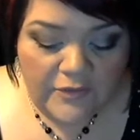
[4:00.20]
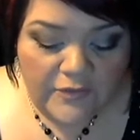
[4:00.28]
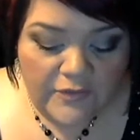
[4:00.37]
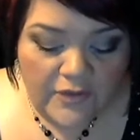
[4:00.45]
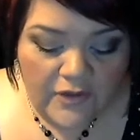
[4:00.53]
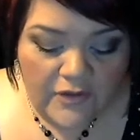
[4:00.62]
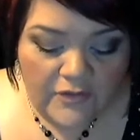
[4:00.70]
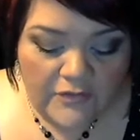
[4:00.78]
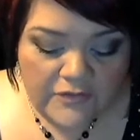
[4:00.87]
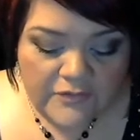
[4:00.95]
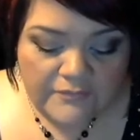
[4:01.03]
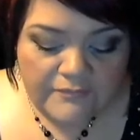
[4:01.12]
Goo
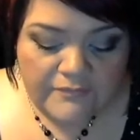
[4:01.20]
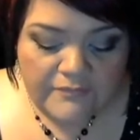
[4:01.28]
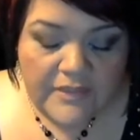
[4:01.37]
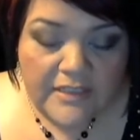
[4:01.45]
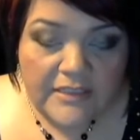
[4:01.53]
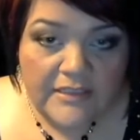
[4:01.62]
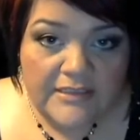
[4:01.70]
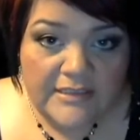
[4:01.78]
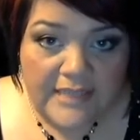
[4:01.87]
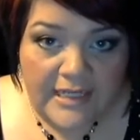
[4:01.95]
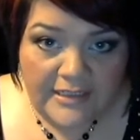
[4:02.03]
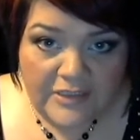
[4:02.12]
Dolls
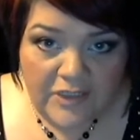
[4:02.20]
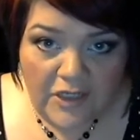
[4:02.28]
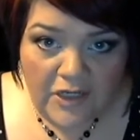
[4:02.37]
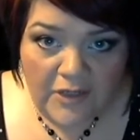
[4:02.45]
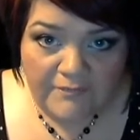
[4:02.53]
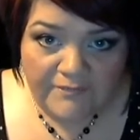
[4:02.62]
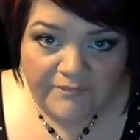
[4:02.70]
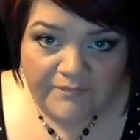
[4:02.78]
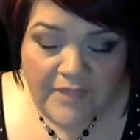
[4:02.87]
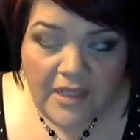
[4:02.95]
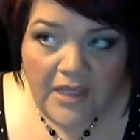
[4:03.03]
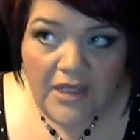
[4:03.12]
tank top.
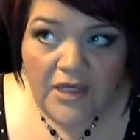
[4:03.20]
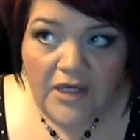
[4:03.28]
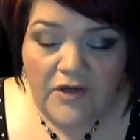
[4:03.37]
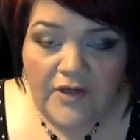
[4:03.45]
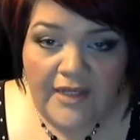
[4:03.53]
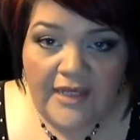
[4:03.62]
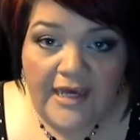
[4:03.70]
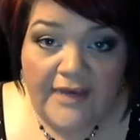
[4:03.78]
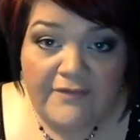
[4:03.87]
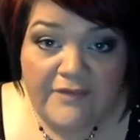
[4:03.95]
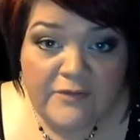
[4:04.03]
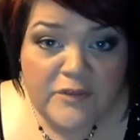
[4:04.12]
Okay, I have
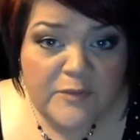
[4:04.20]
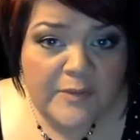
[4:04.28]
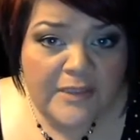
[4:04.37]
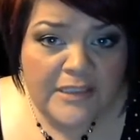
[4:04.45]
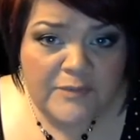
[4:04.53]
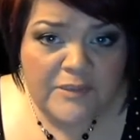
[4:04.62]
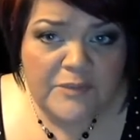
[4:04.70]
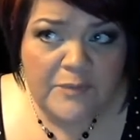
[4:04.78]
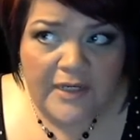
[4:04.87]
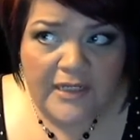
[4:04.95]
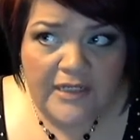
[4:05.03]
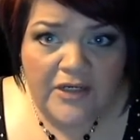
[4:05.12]
never spent this much
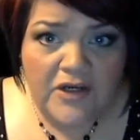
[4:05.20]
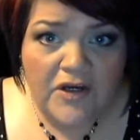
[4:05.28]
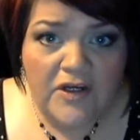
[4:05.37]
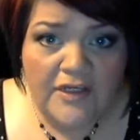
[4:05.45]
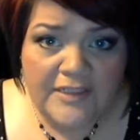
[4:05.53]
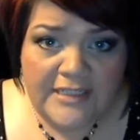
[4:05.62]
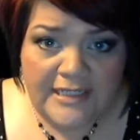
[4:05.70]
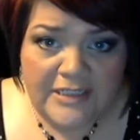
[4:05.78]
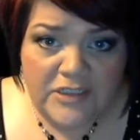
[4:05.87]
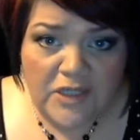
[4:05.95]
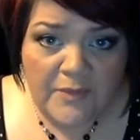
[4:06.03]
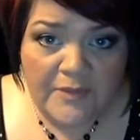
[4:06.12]
money on a tank
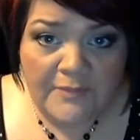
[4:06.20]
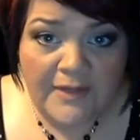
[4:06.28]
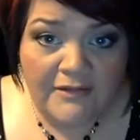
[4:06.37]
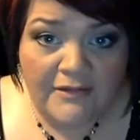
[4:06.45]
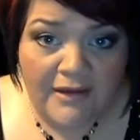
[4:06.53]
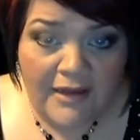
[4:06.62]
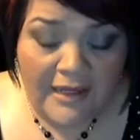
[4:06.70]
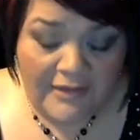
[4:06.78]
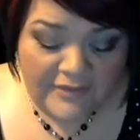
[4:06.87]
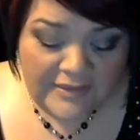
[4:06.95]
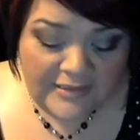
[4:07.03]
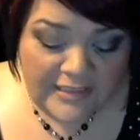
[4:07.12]
top in my life.
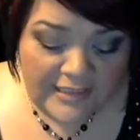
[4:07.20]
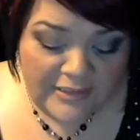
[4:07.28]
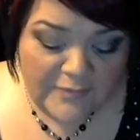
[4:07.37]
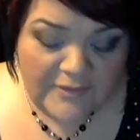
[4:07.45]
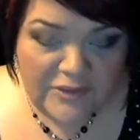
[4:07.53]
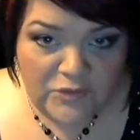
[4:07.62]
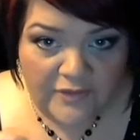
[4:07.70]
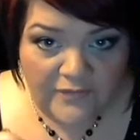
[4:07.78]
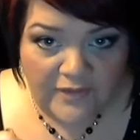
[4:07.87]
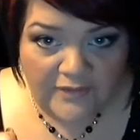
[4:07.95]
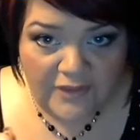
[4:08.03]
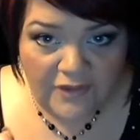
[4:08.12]
This tank top is
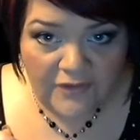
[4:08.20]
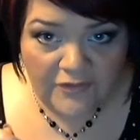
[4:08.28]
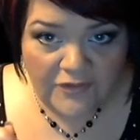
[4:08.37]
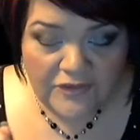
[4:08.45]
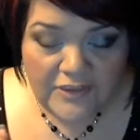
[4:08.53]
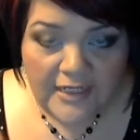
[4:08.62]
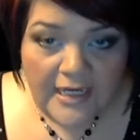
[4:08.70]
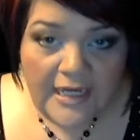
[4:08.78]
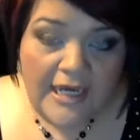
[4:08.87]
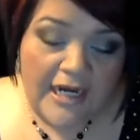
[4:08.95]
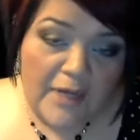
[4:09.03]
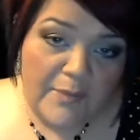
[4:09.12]
$25,
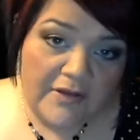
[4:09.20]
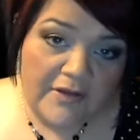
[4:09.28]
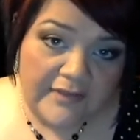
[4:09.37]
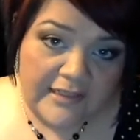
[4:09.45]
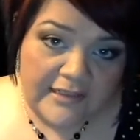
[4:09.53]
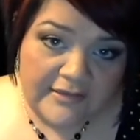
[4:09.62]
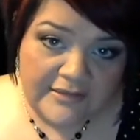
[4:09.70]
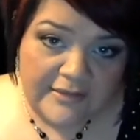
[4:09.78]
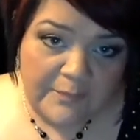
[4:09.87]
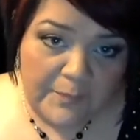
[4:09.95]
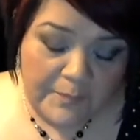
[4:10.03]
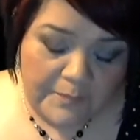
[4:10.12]
and I'll put a link to
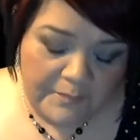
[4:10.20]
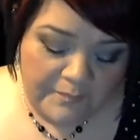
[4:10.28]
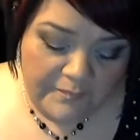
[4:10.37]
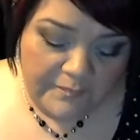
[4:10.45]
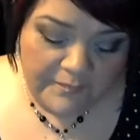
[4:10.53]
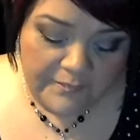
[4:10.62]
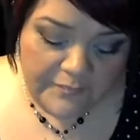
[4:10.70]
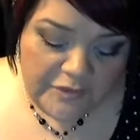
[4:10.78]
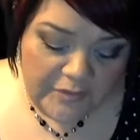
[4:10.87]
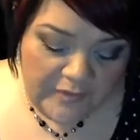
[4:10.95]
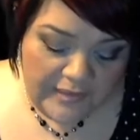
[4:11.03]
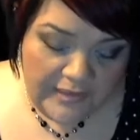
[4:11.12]
the
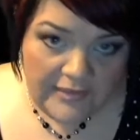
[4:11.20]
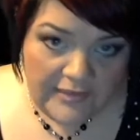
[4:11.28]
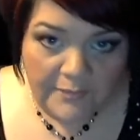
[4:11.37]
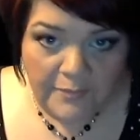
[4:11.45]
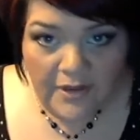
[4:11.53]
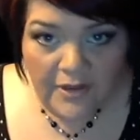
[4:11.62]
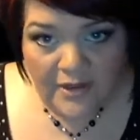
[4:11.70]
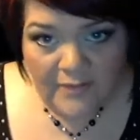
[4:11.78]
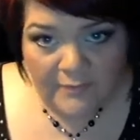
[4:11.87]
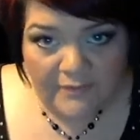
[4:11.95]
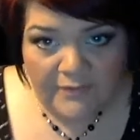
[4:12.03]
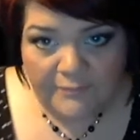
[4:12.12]
to it in the bottom
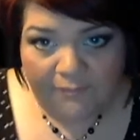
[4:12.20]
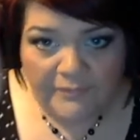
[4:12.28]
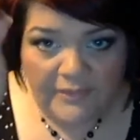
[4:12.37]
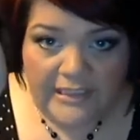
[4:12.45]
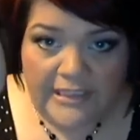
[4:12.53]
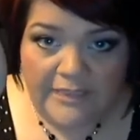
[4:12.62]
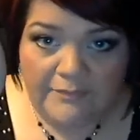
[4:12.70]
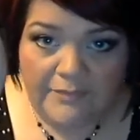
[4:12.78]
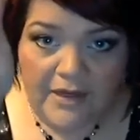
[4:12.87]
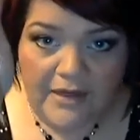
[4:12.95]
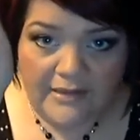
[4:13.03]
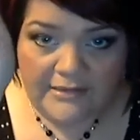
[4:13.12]
of the linky
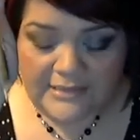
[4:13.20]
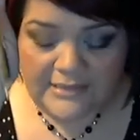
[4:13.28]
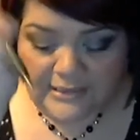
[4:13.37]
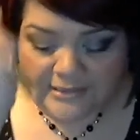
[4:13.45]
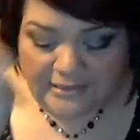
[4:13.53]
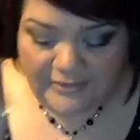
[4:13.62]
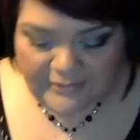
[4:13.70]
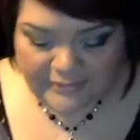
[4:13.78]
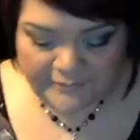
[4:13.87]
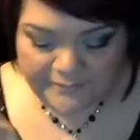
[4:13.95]
box thing down there.